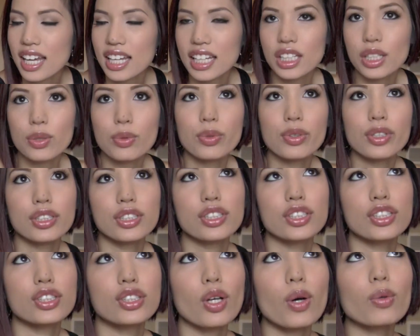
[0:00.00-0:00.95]
He
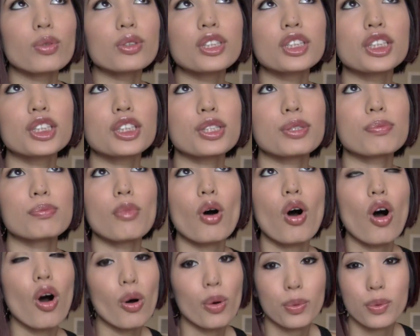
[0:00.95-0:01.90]
was so
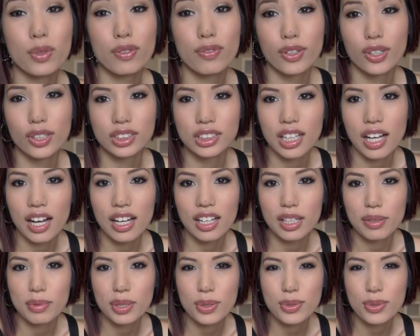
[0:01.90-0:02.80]
small when we first got him.